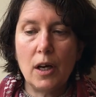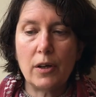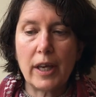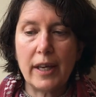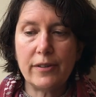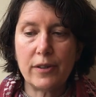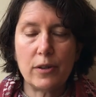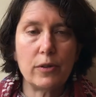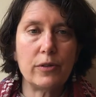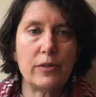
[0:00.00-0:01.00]
Okay, so
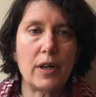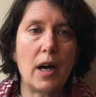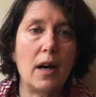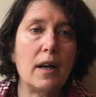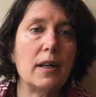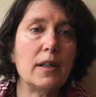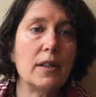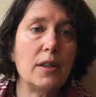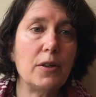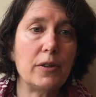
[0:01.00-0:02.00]
those are,
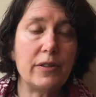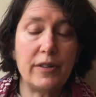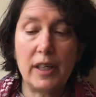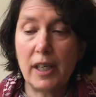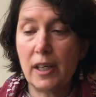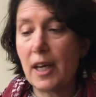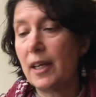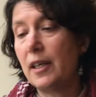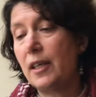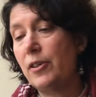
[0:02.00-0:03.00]
you're sitting,
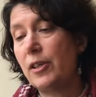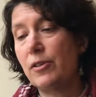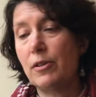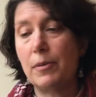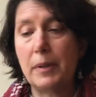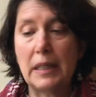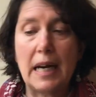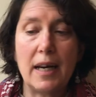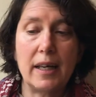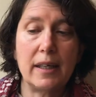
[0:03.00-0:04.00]
you can do them in
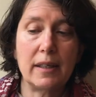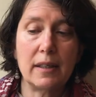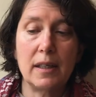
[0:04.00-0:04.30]
lying,